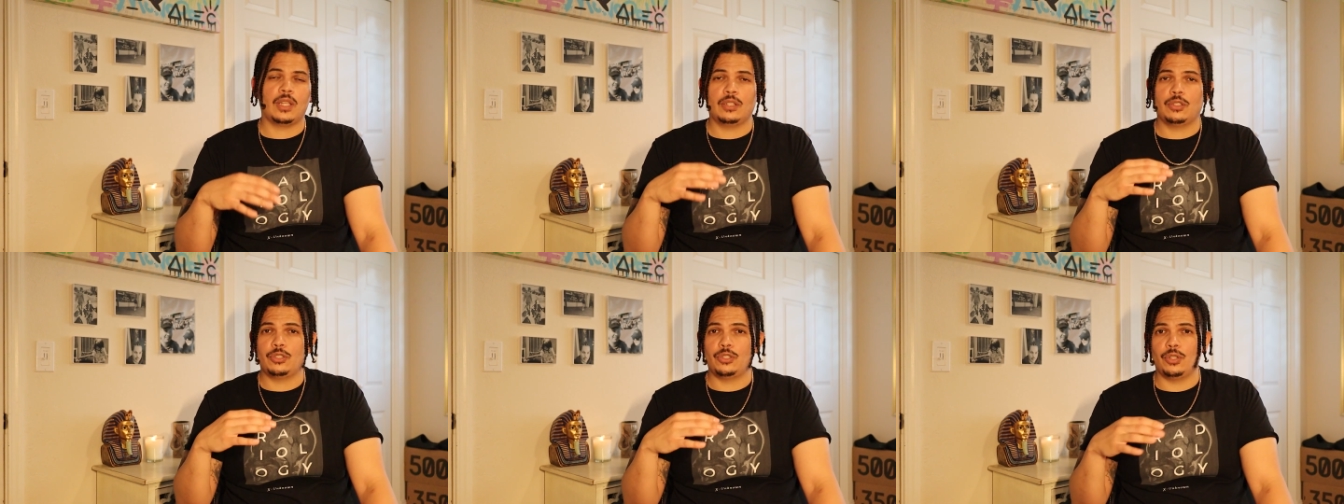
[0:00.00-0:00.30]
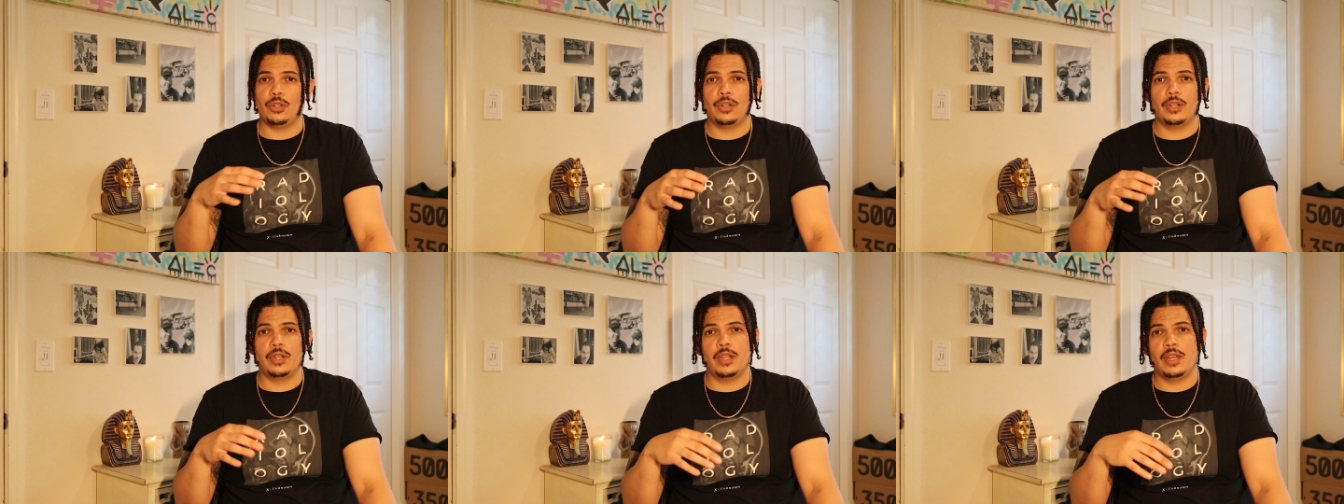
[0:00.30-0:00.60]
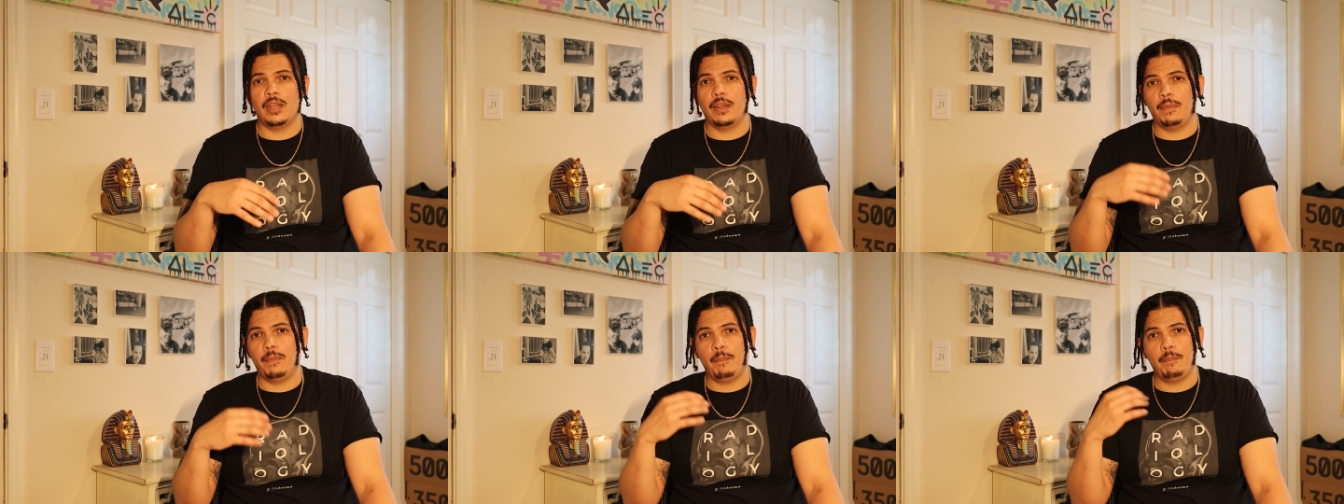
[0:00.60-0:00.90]
Sure
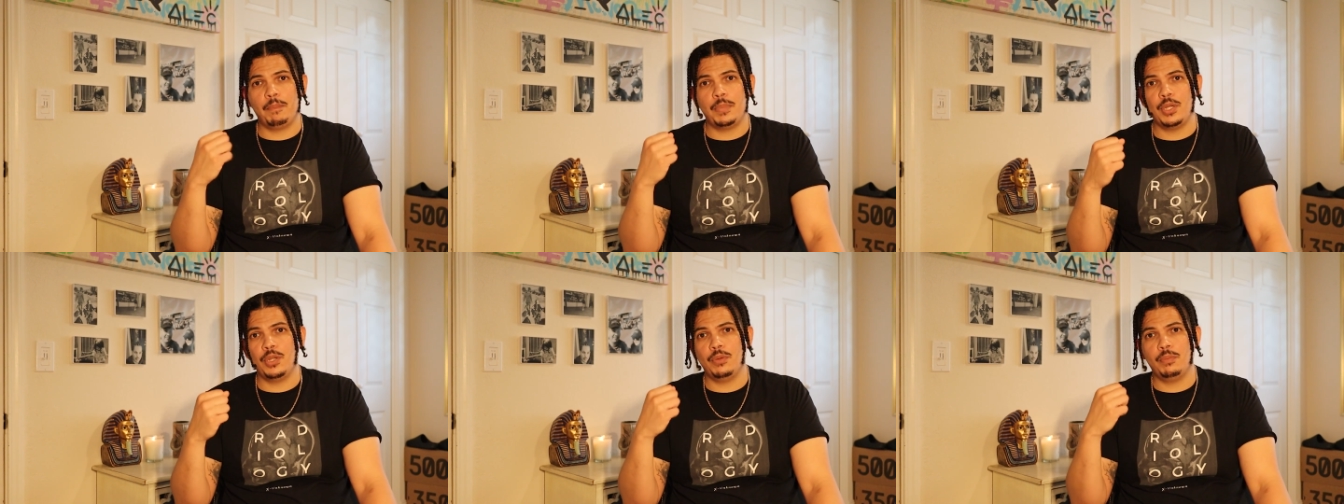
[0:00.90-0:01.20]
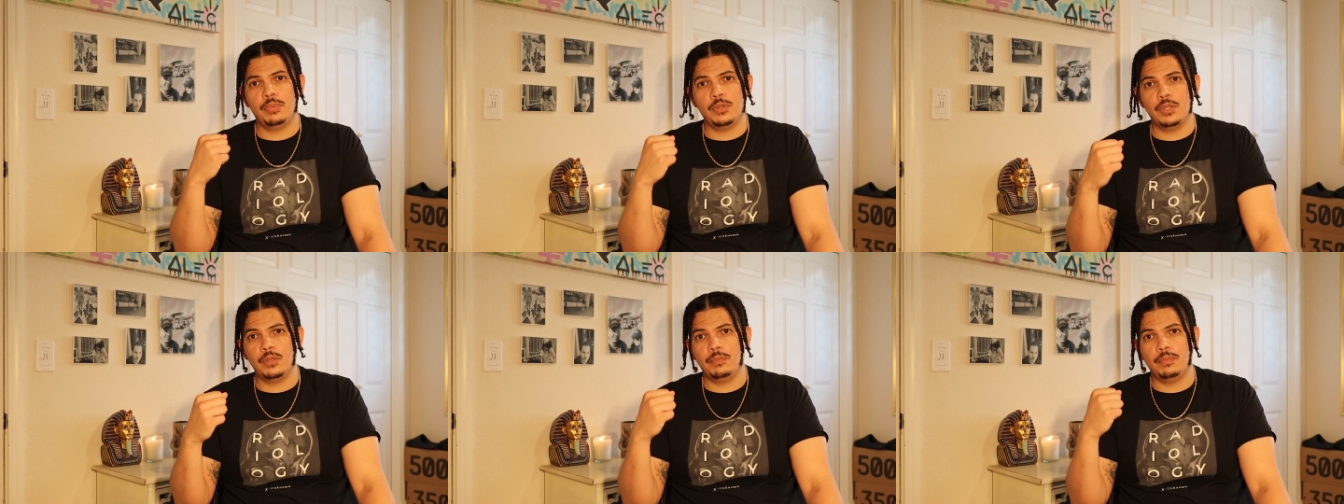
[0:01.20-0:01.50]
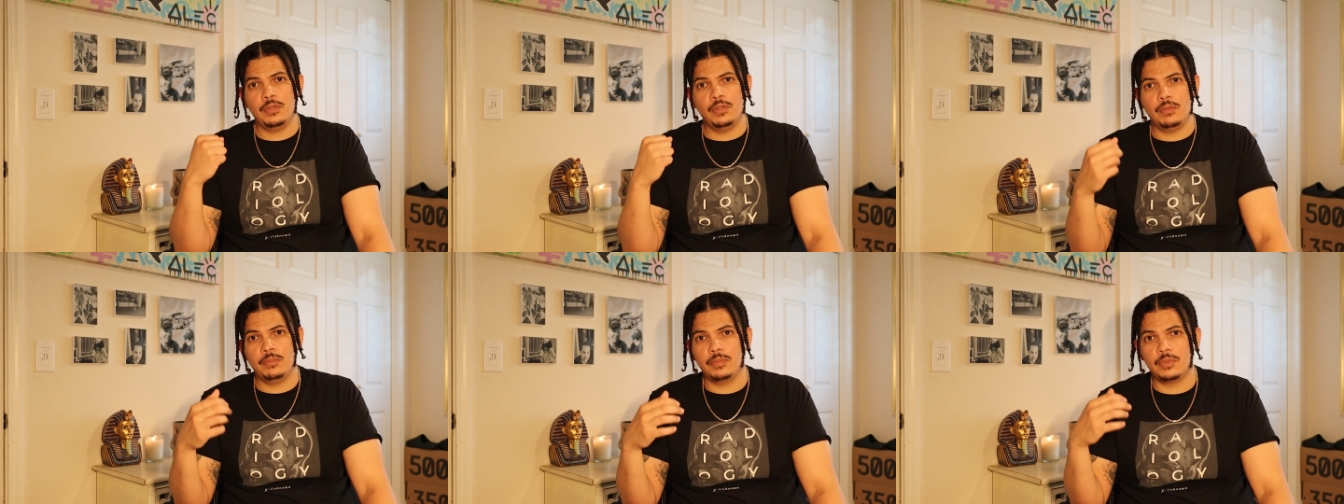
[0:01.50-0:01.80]
enough, boop, boop,
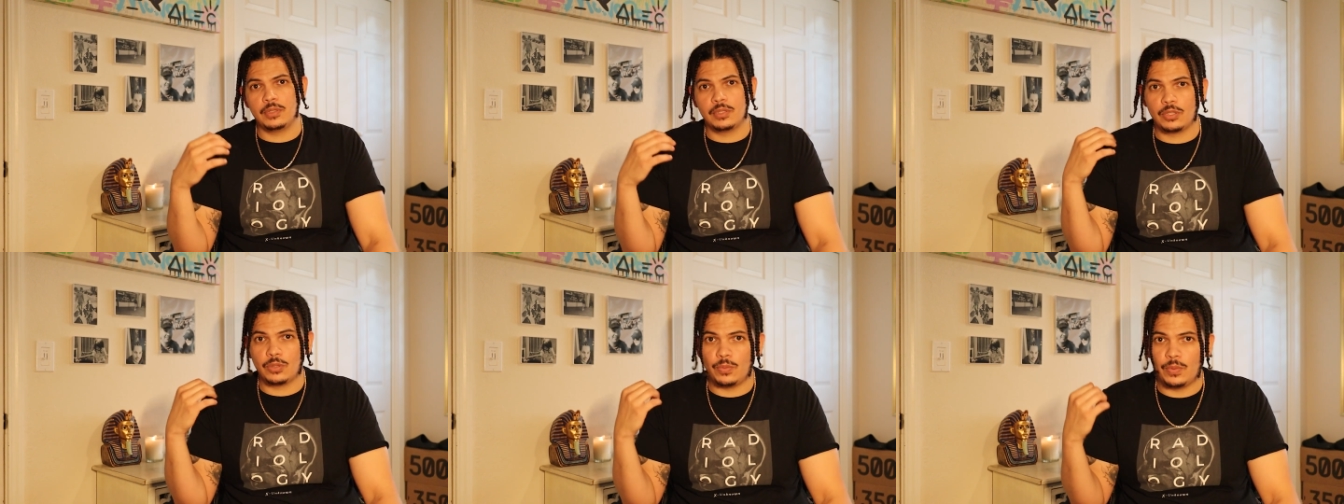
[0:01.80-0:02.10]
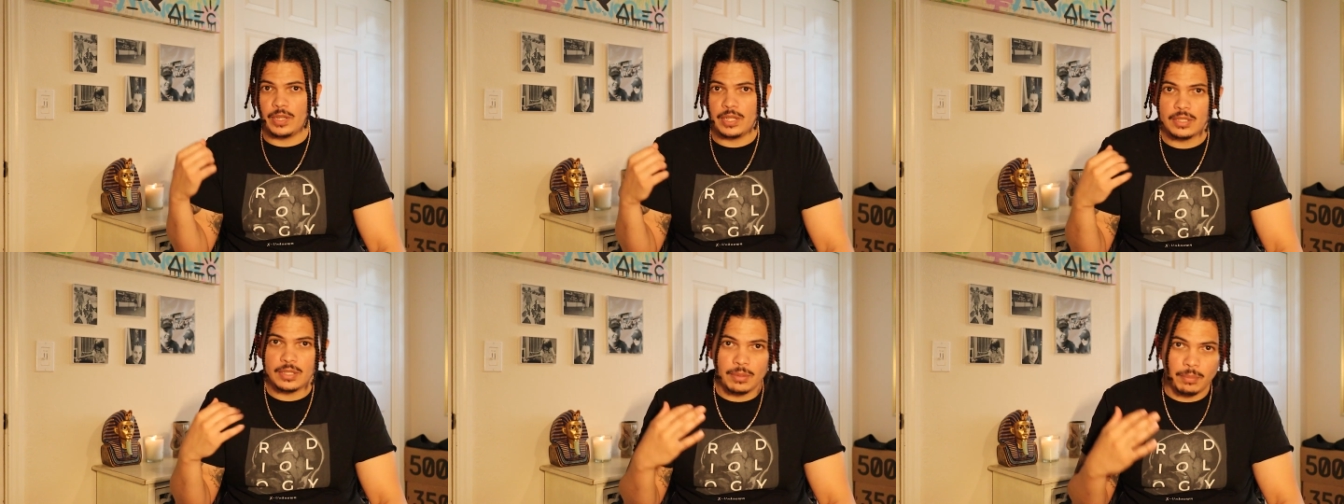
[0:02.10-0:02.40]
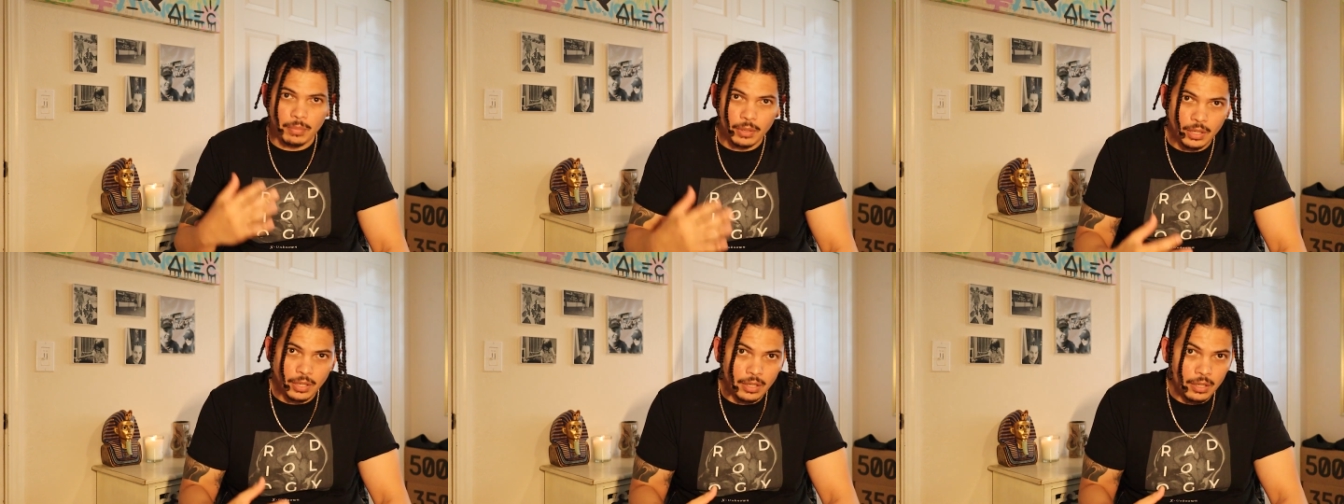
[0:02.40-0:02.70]
boop, squeeze the
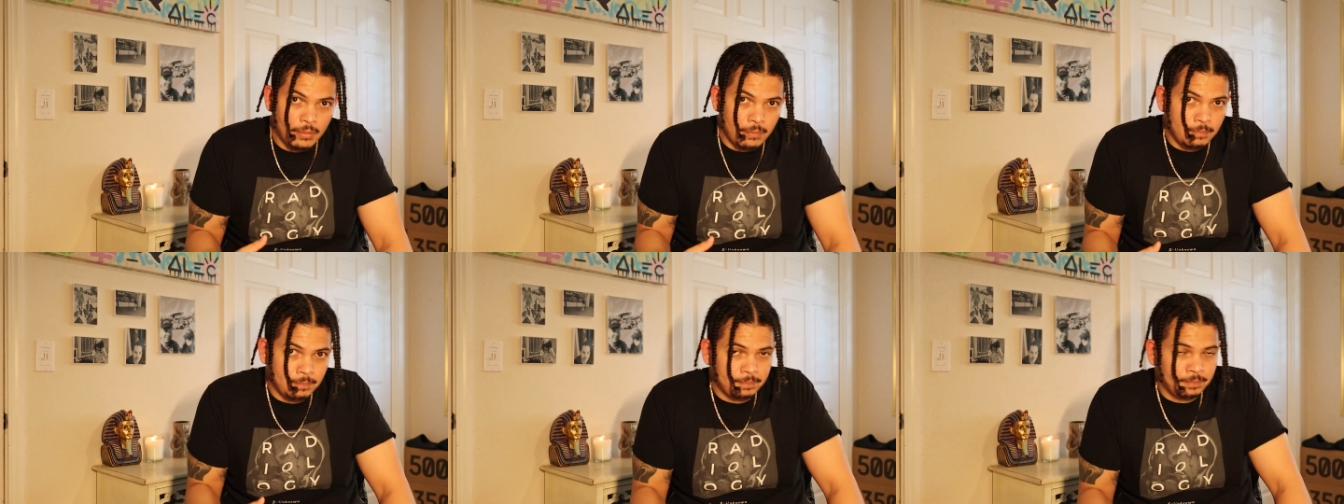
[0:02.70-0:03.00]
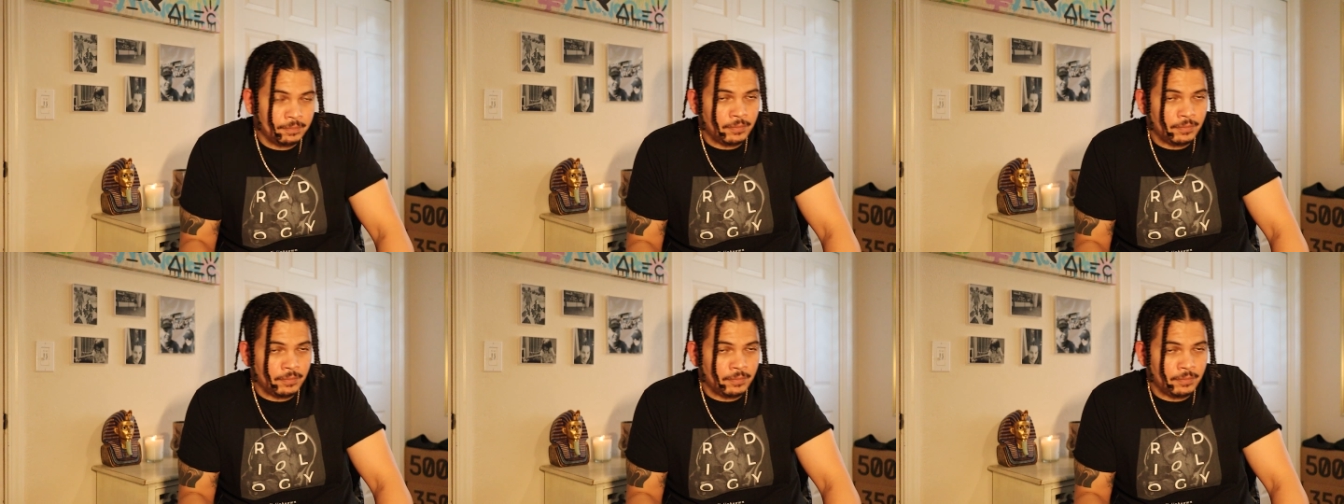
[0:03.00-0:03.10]
ball.